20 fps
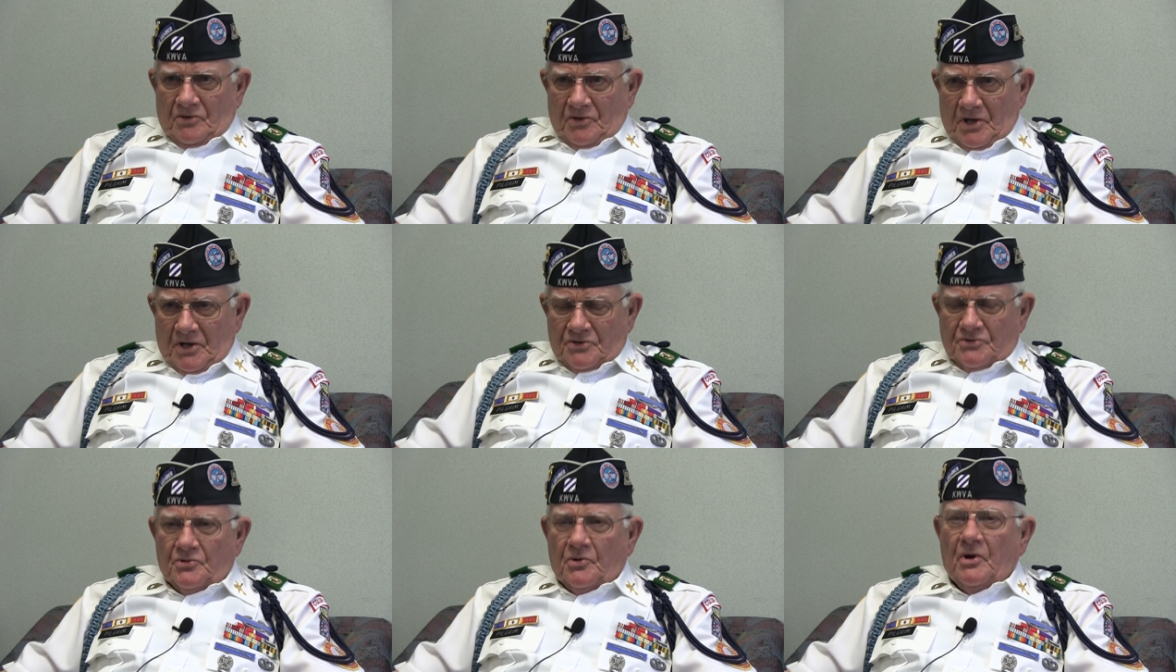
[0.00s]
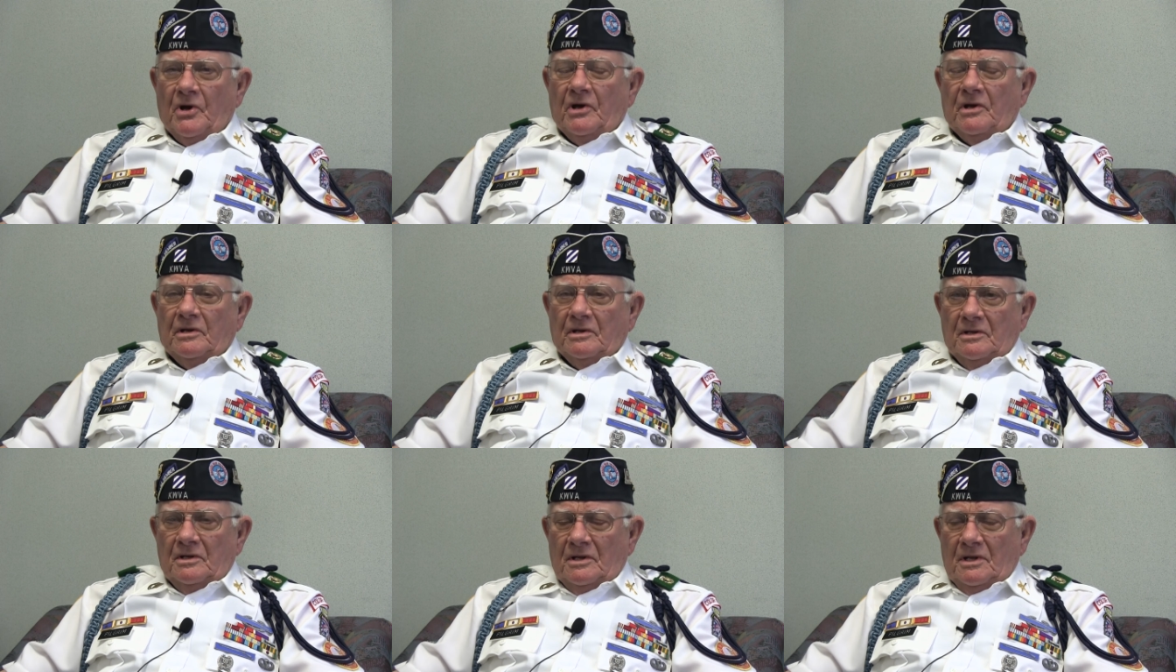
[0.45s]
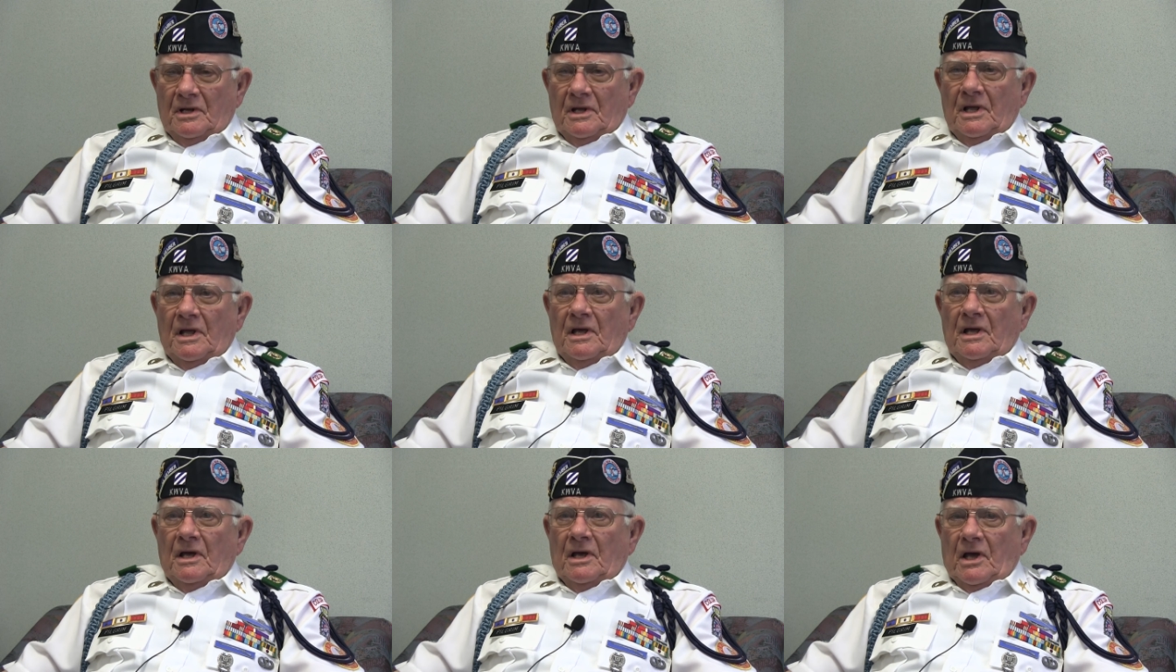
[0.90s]
That's right. Mm
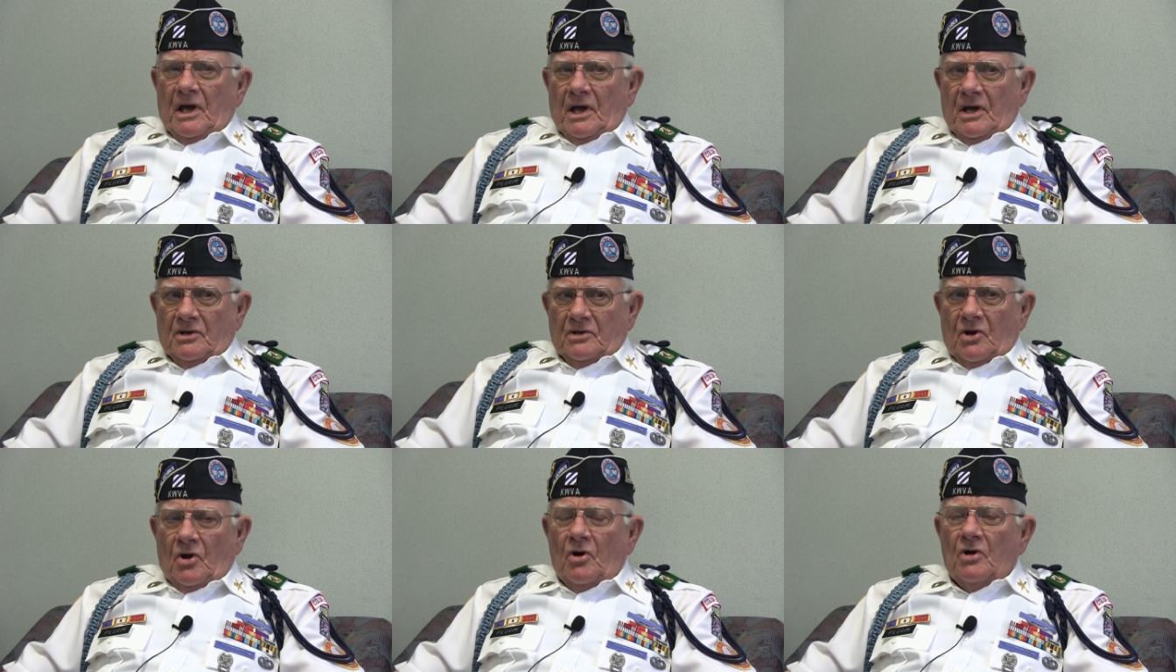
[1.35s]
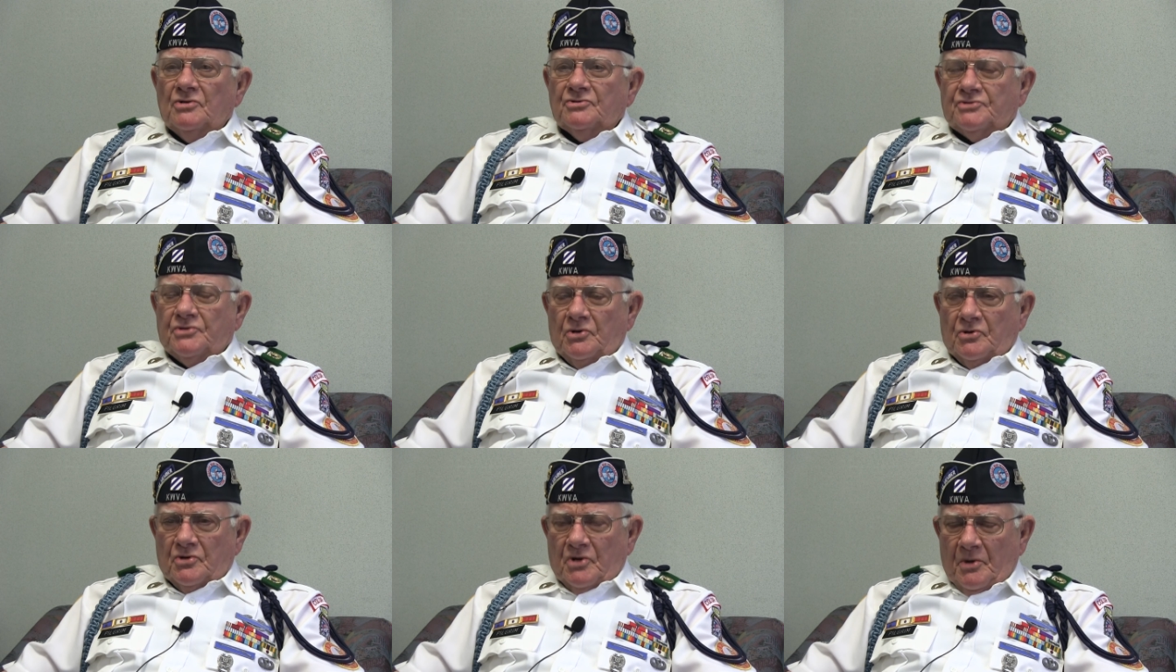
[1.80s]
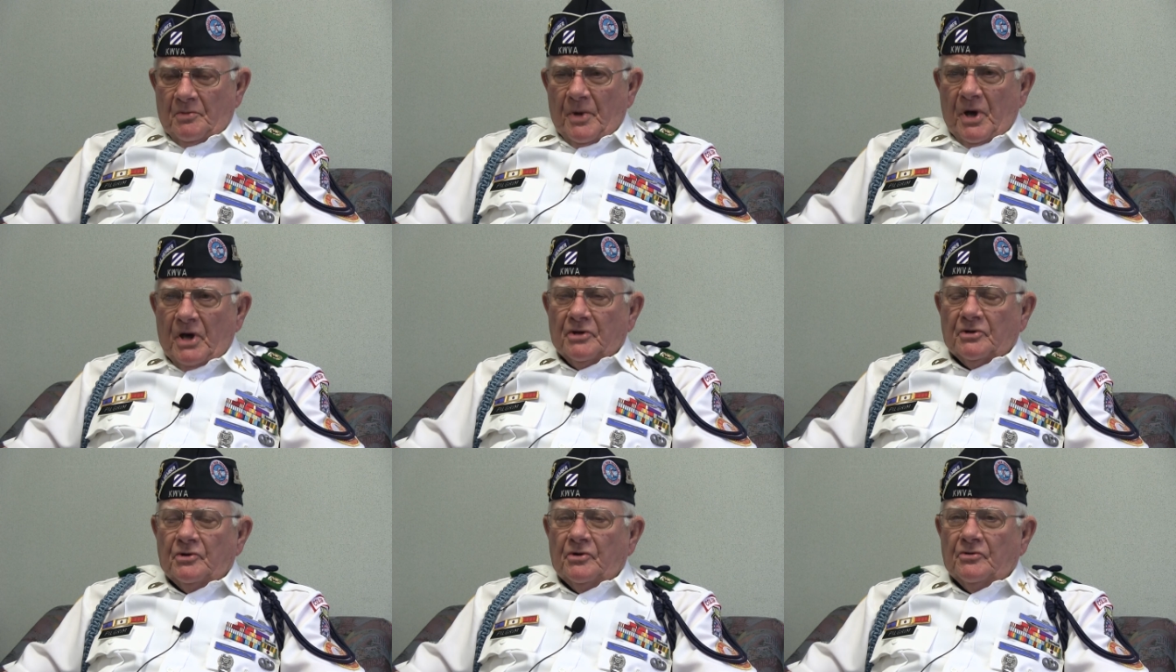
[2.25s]
-hmm. And also
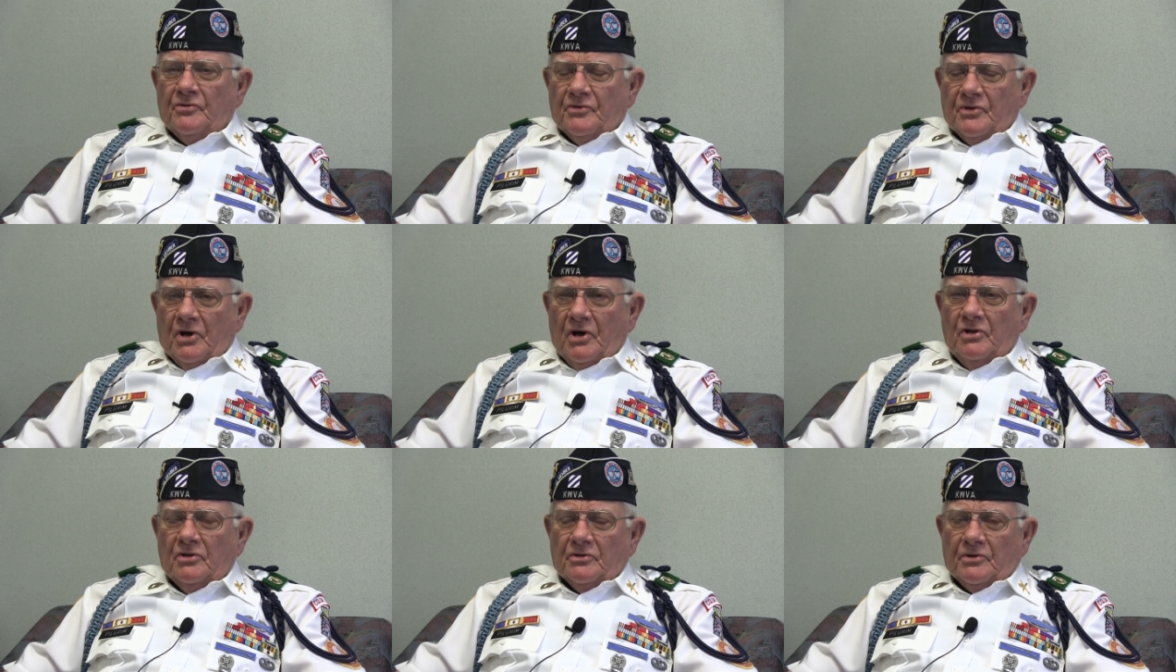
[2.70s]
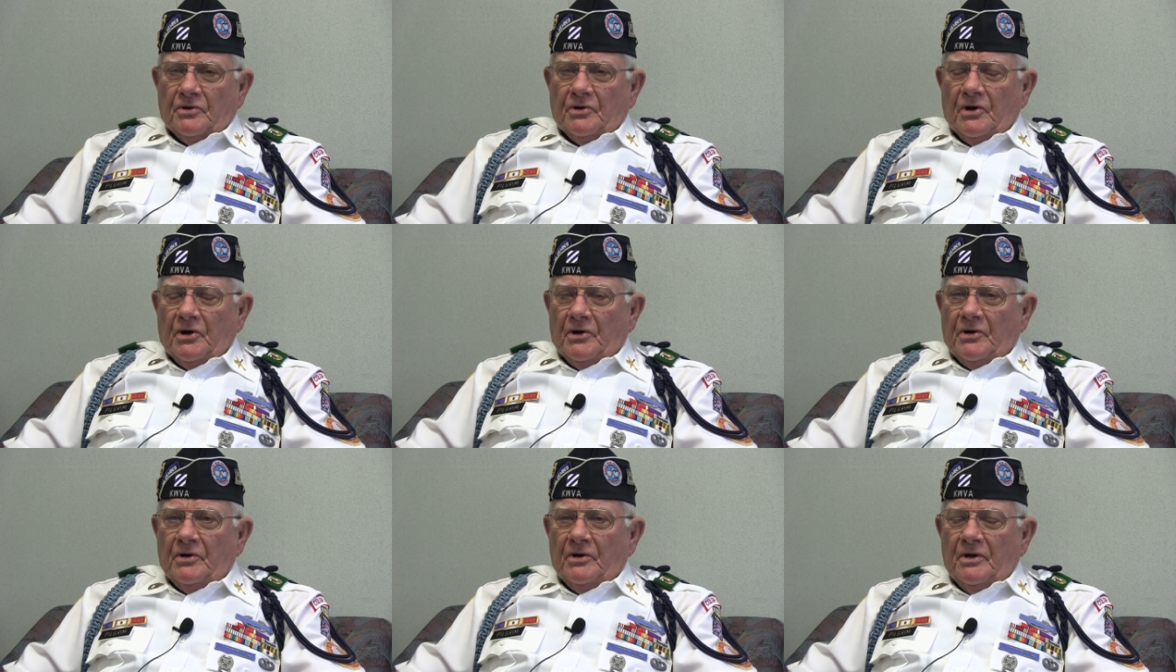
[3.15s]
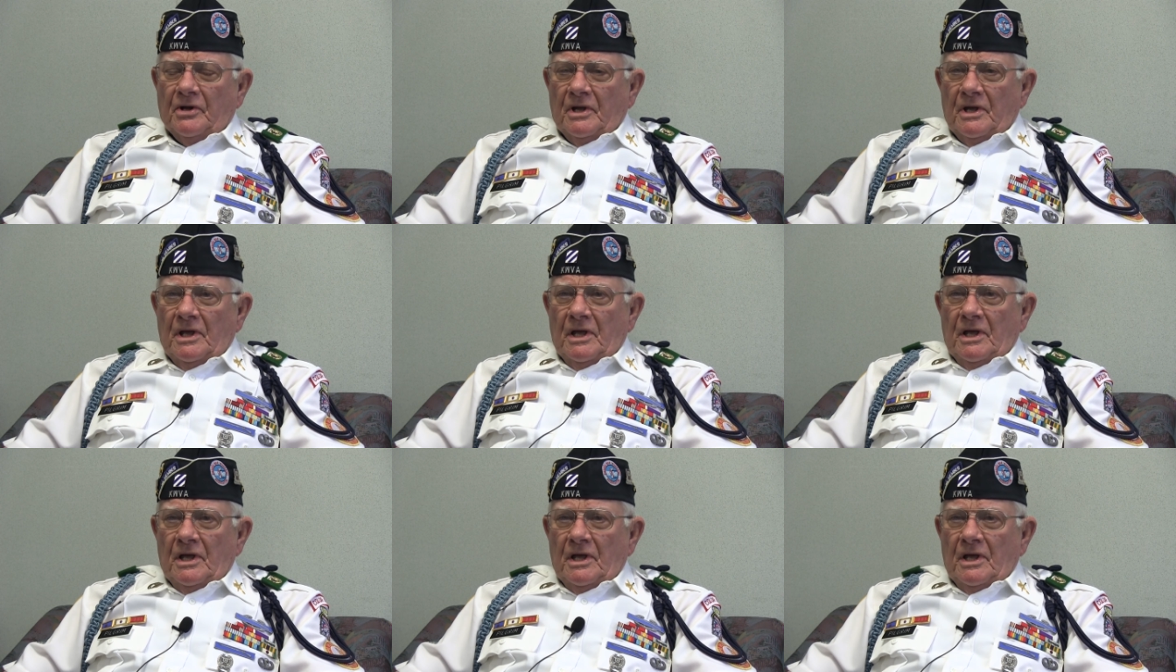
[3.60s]
commander of the Color Guard.